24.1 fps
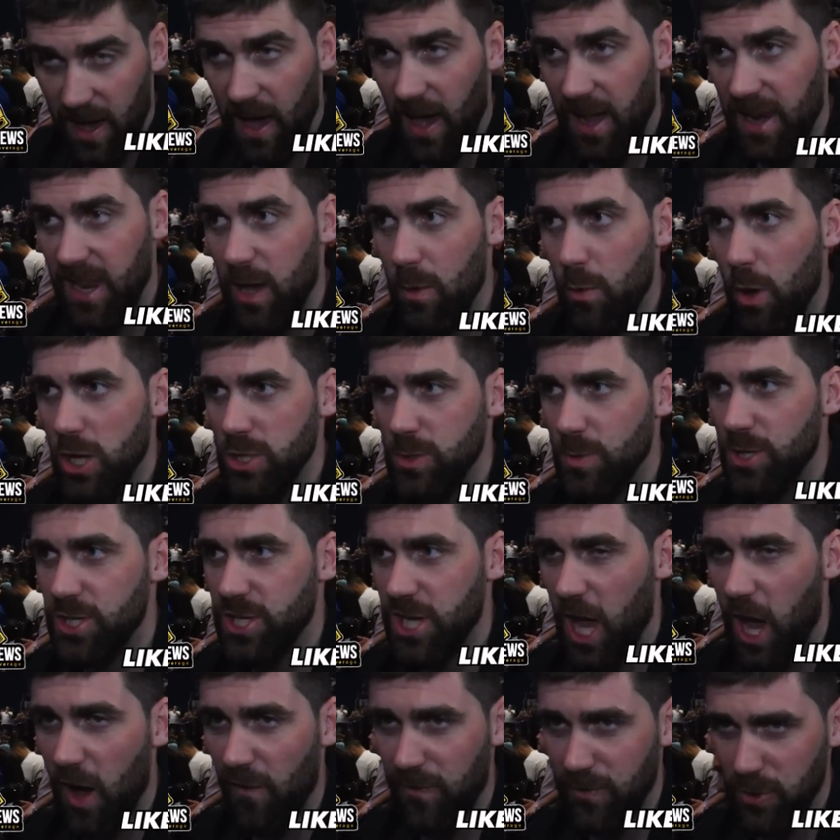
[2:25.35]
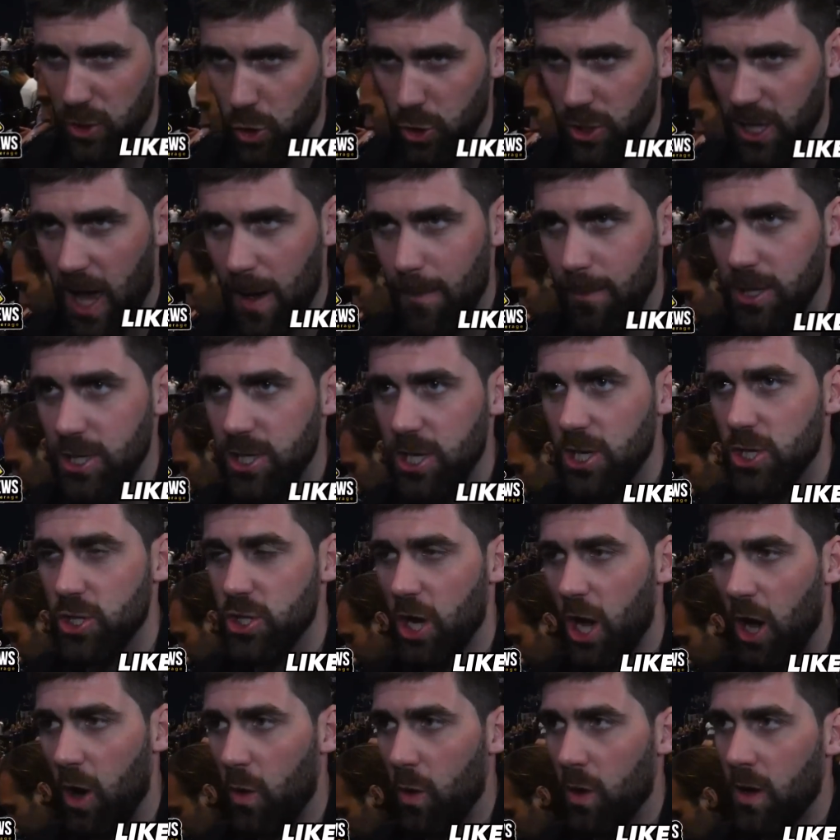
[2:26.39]
and he was himself, he was a good amateur,
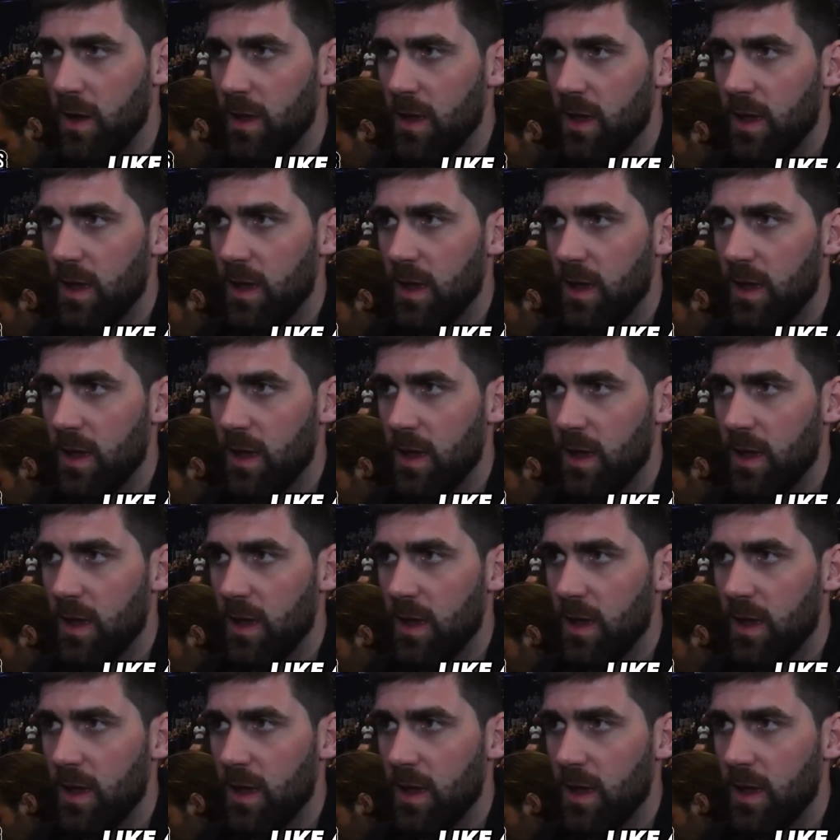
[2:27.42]
so,